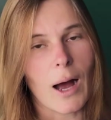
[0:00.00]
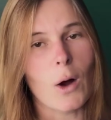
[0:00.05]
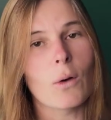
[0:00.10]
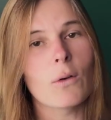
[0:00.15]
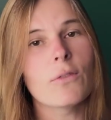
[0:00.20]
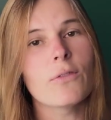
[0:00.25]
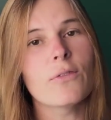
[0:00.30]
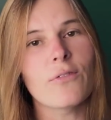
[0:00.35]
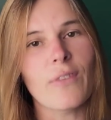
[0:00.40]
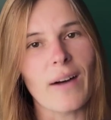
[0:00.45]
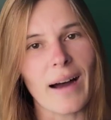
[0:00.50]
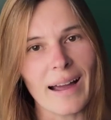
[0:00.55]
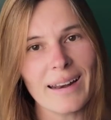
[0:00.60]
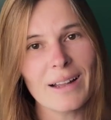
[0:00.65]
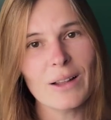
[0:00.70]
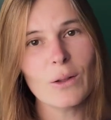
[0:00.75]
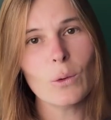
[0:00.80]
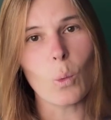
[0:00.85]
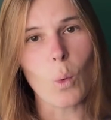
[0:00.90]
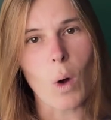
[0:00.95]
Our
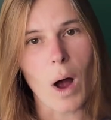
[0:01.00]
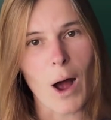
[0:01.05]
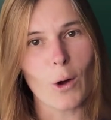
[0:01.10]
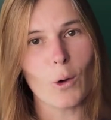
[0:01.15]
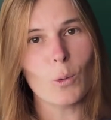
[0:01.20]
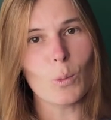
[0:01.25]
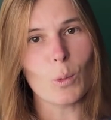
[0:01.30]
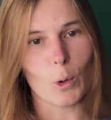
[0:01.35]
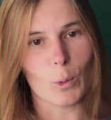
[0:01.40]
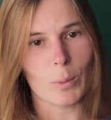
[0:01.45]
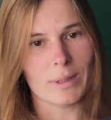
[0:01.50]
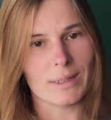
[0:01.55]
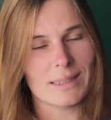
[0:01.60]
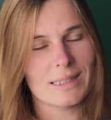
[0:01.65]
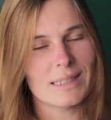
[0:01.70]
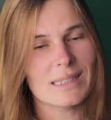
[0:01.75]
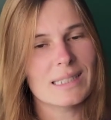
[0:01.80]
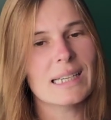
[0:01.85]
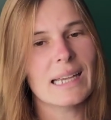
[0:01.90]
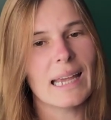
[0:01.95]
final wow moment
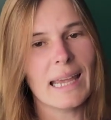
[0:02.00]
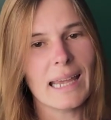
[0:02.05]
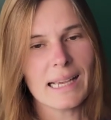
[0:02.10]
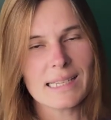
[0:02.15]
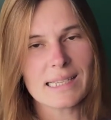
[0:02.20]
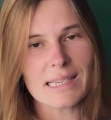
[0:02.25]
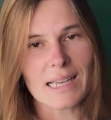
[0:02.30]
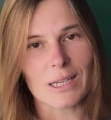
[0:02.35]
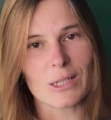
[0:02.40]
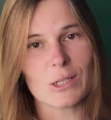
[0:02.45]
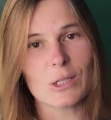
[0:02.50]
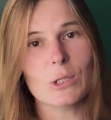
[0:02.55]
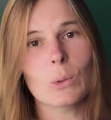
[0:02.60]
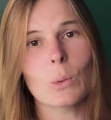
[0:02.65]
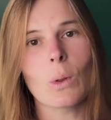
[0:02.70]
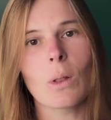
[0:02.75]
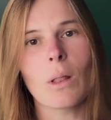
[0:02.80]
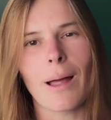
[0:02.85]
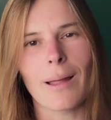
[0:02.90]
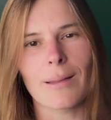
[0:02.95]
takes us to
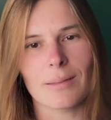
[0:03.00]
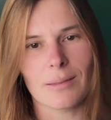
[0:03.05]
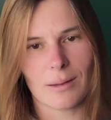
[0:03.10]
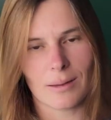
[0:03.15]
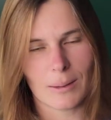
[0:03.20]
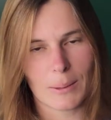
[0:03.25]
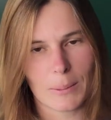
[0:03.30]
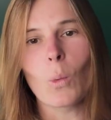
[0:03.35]
London,